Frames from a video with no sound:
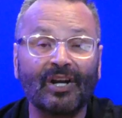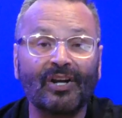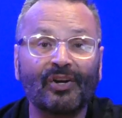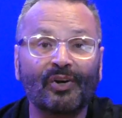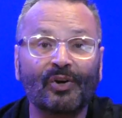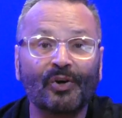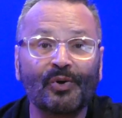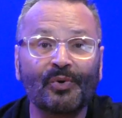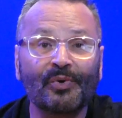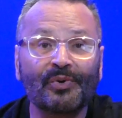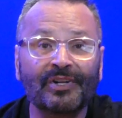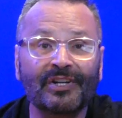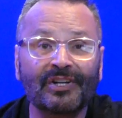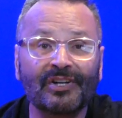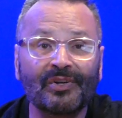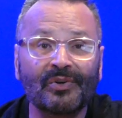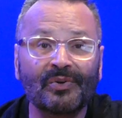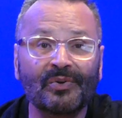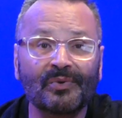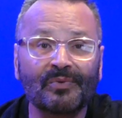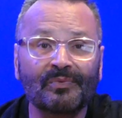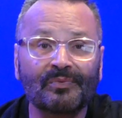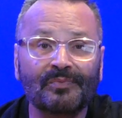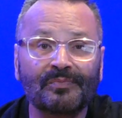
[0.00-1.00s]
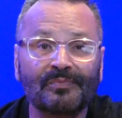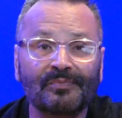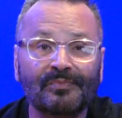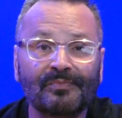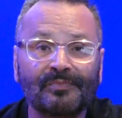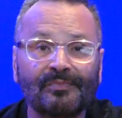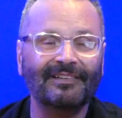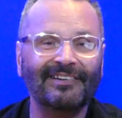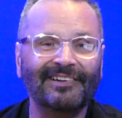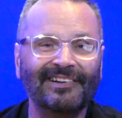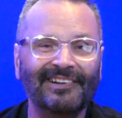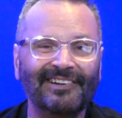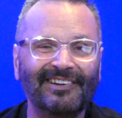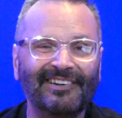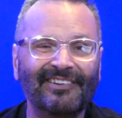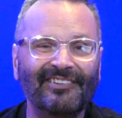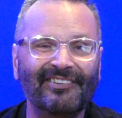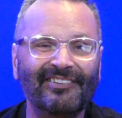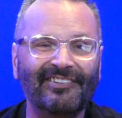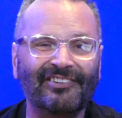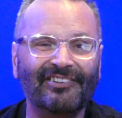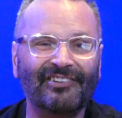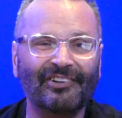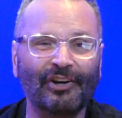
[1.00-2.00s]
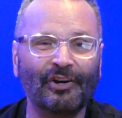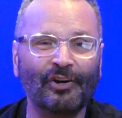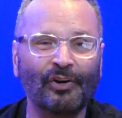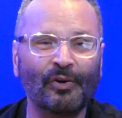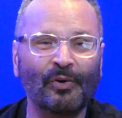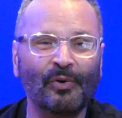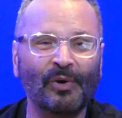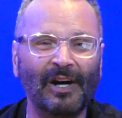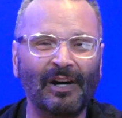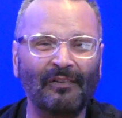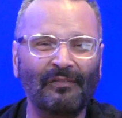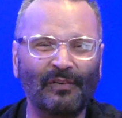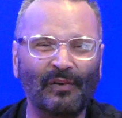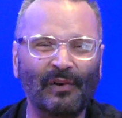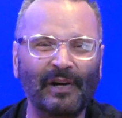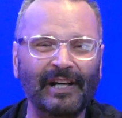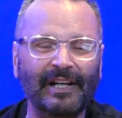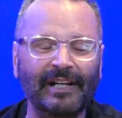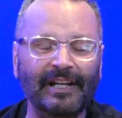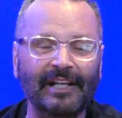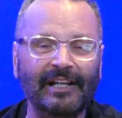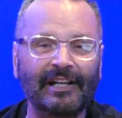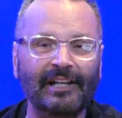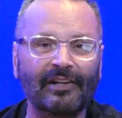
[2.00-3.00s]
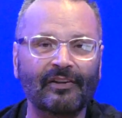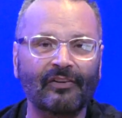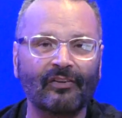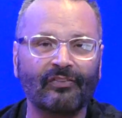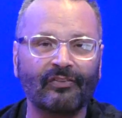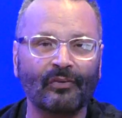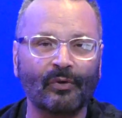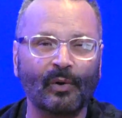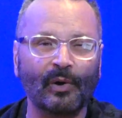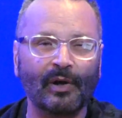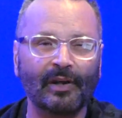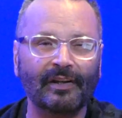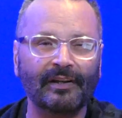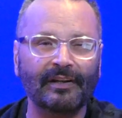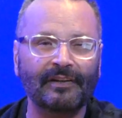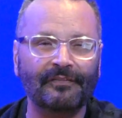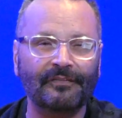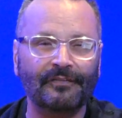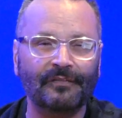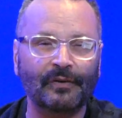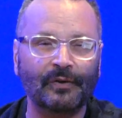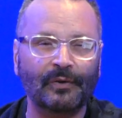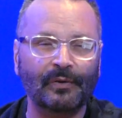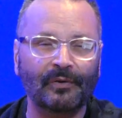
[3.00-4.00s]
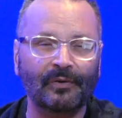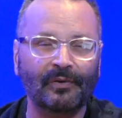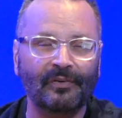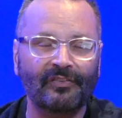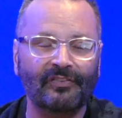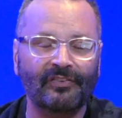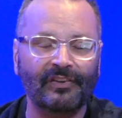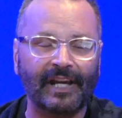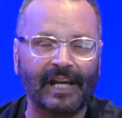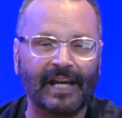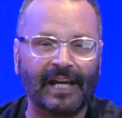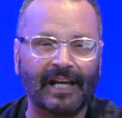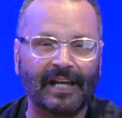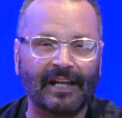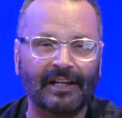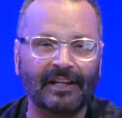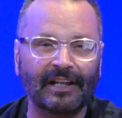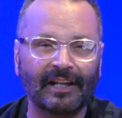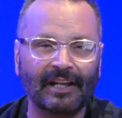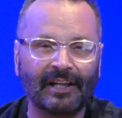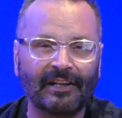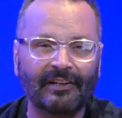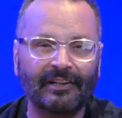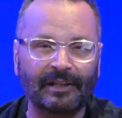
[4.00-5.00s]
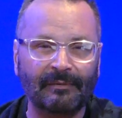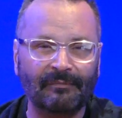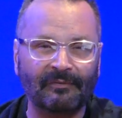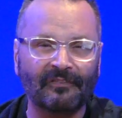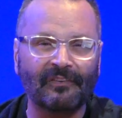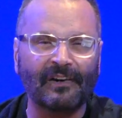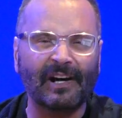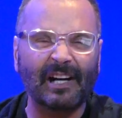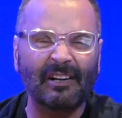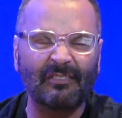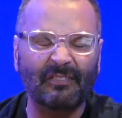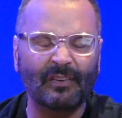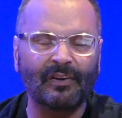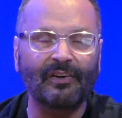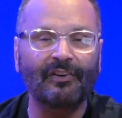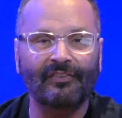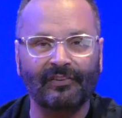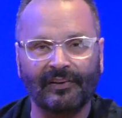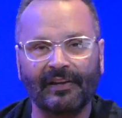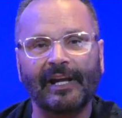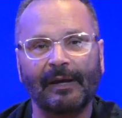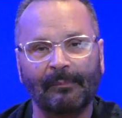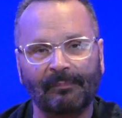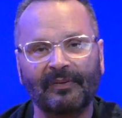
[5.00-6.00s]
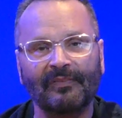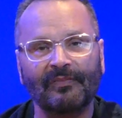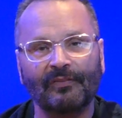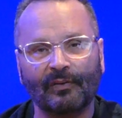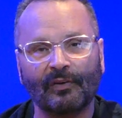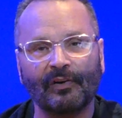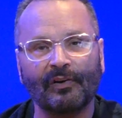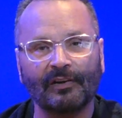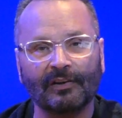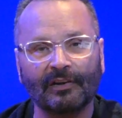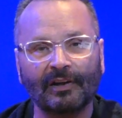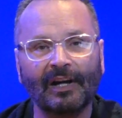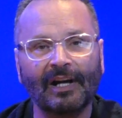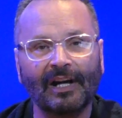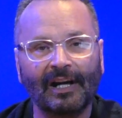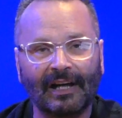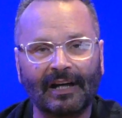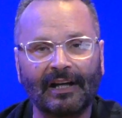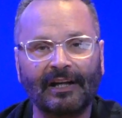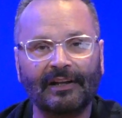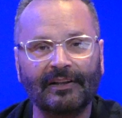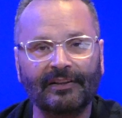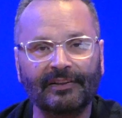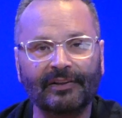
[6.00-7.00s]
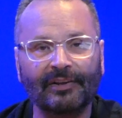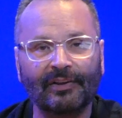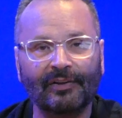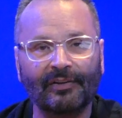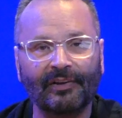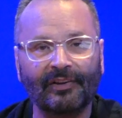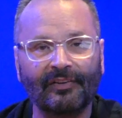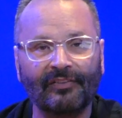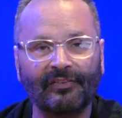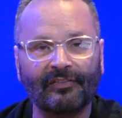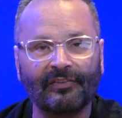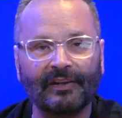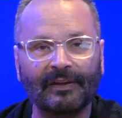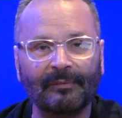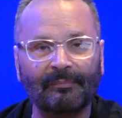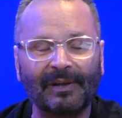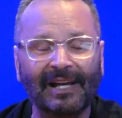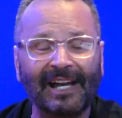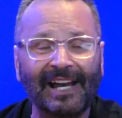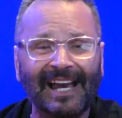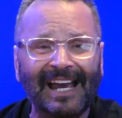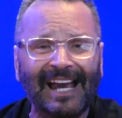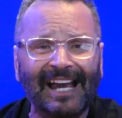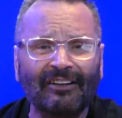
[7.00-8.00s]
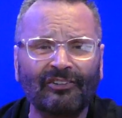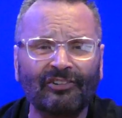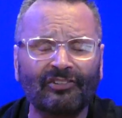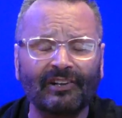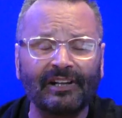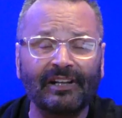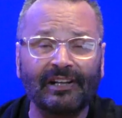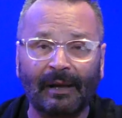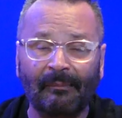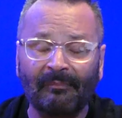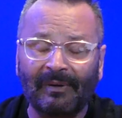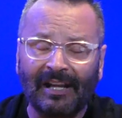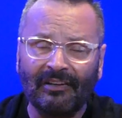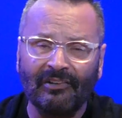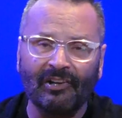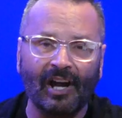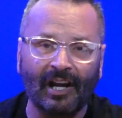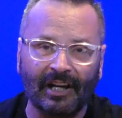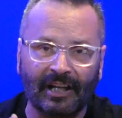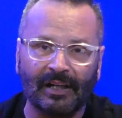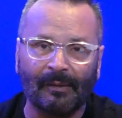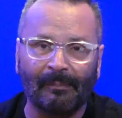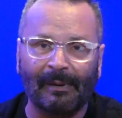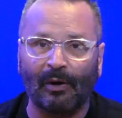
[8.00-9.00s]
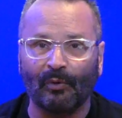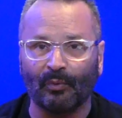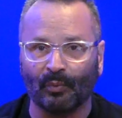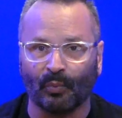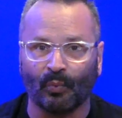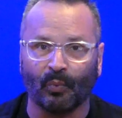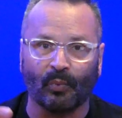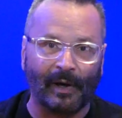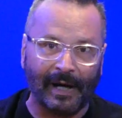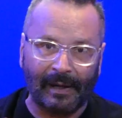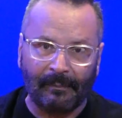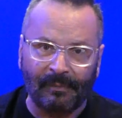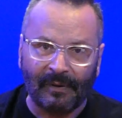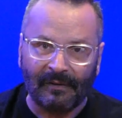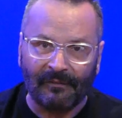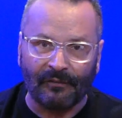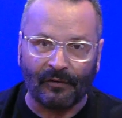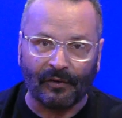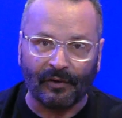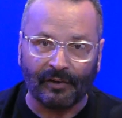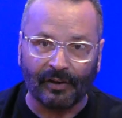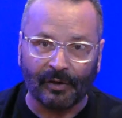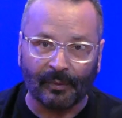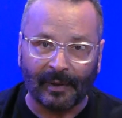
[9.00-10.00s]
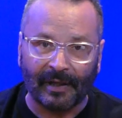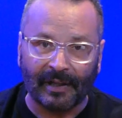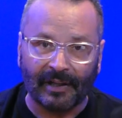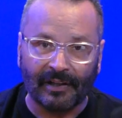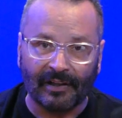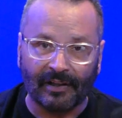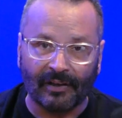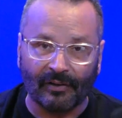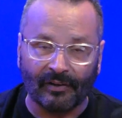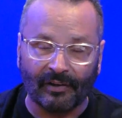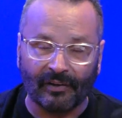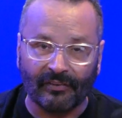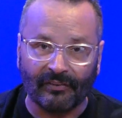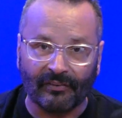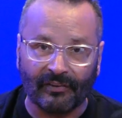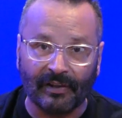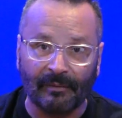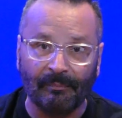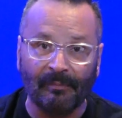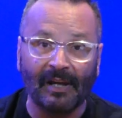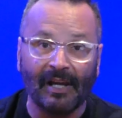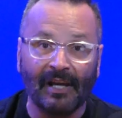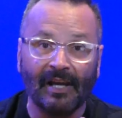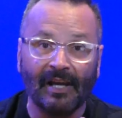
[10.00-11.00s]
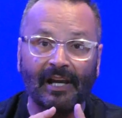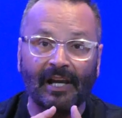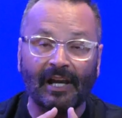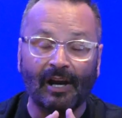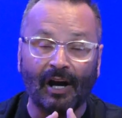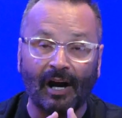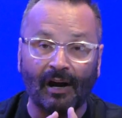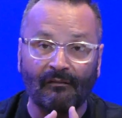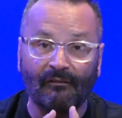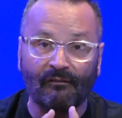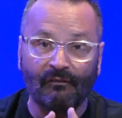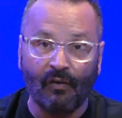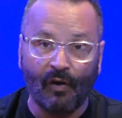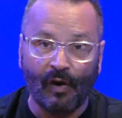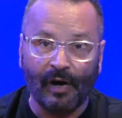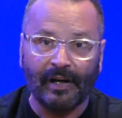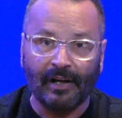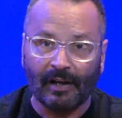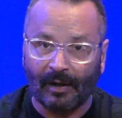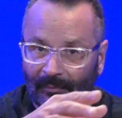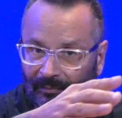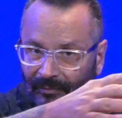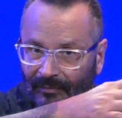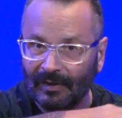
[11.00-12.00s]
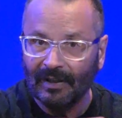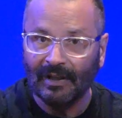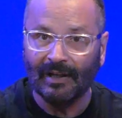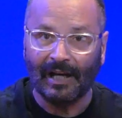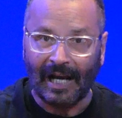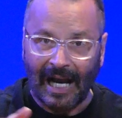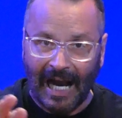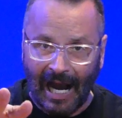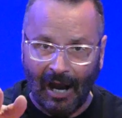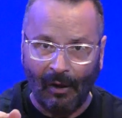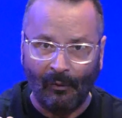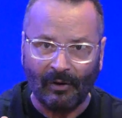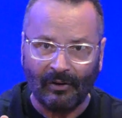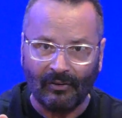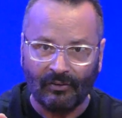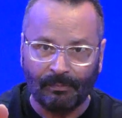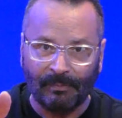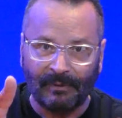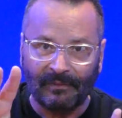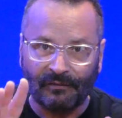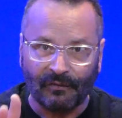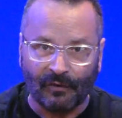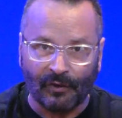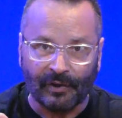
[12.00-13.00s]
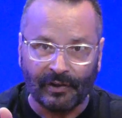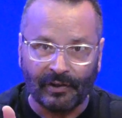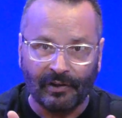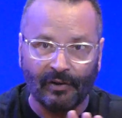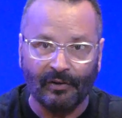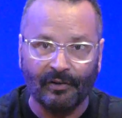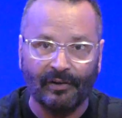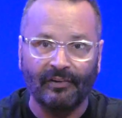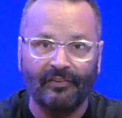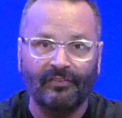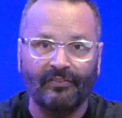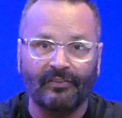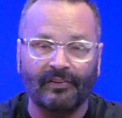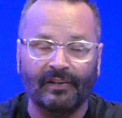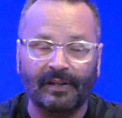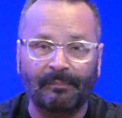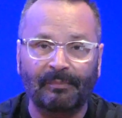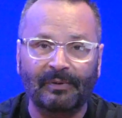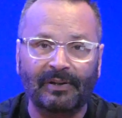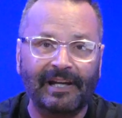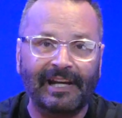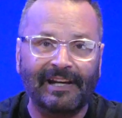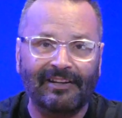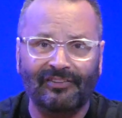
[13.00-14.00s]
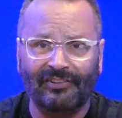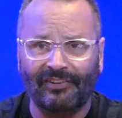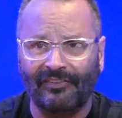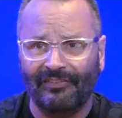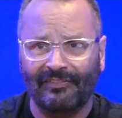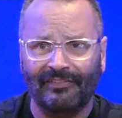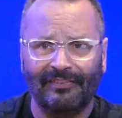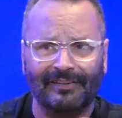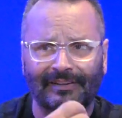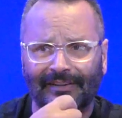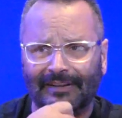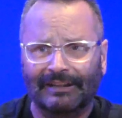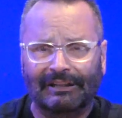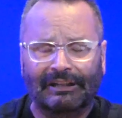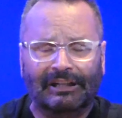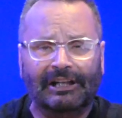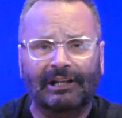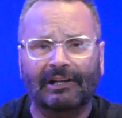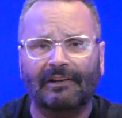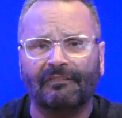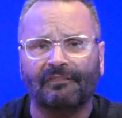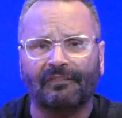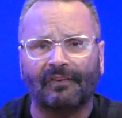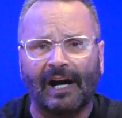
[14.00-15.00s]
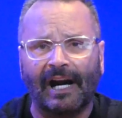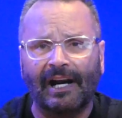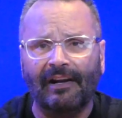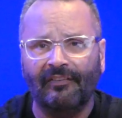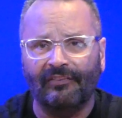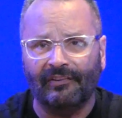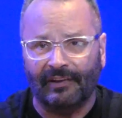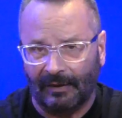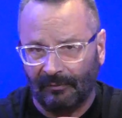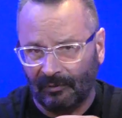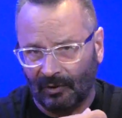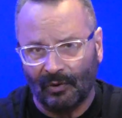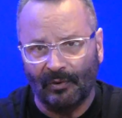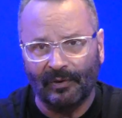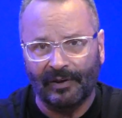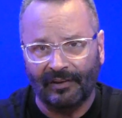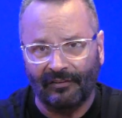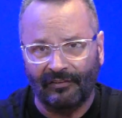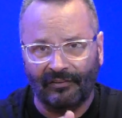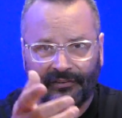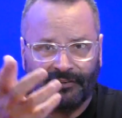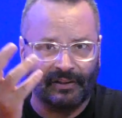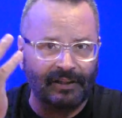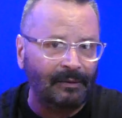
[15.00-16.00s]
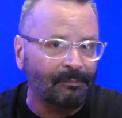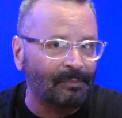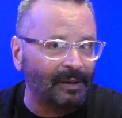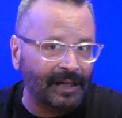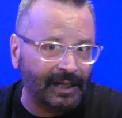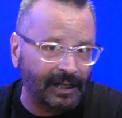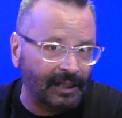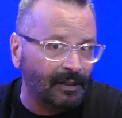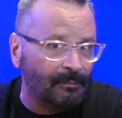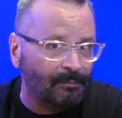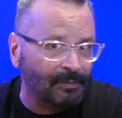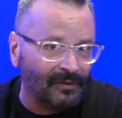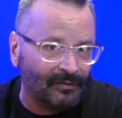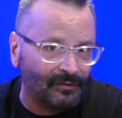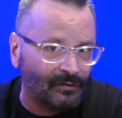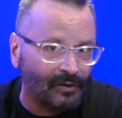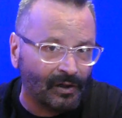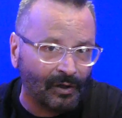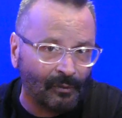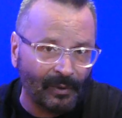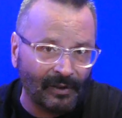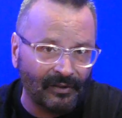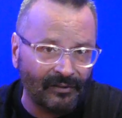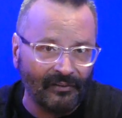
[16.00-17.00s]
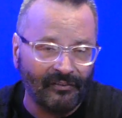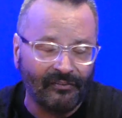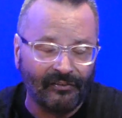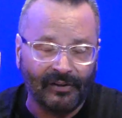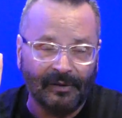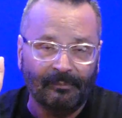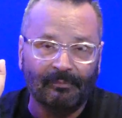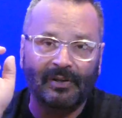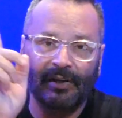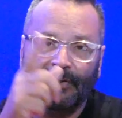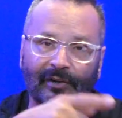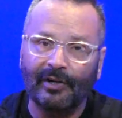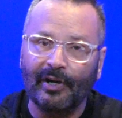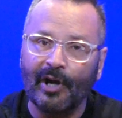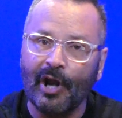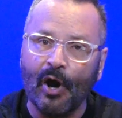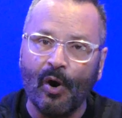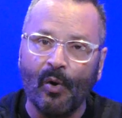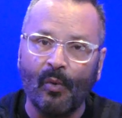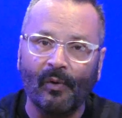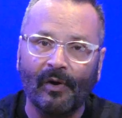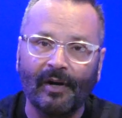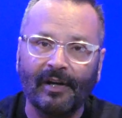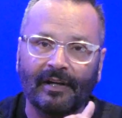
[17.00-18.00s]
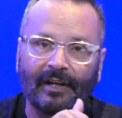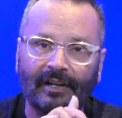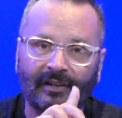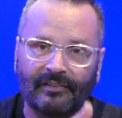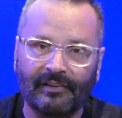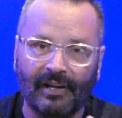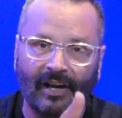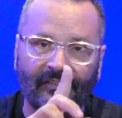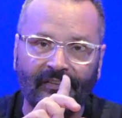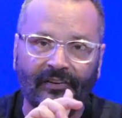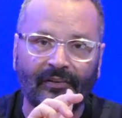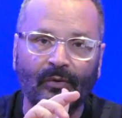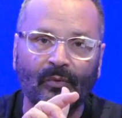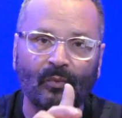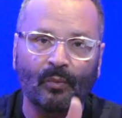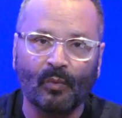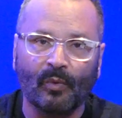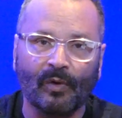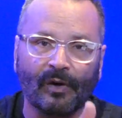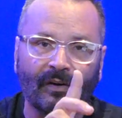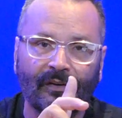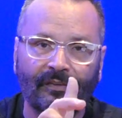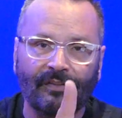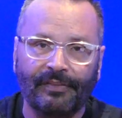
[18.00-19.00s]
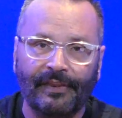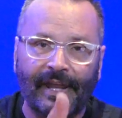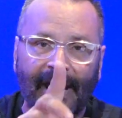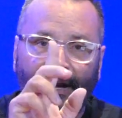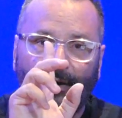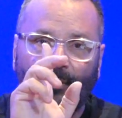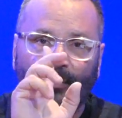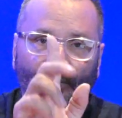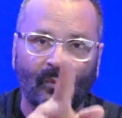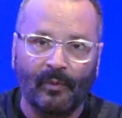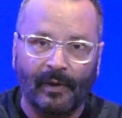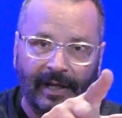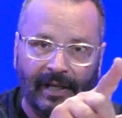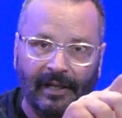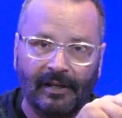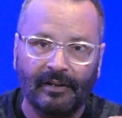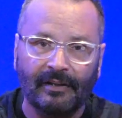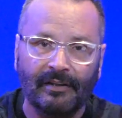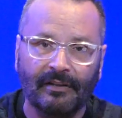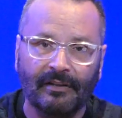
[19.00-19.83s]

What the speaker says: Who knew? So avoid eating those oily foods and deep fried foods and that before you go to sleep. Actually, I'm not talking about right before you're ready to go to sleep. Avoid them hours before you go to sleep. You can't just eat a fry and say, I'm going to sleep. I ate it before I went to sleep. No, doesn't work that way.